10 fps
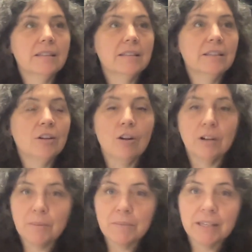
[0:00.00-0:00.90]
It all
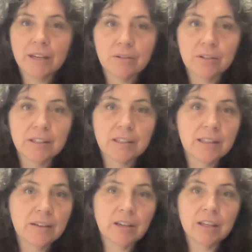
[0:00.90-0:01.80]
comes down to this
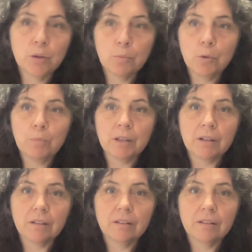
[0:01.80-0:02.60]
living in the moment.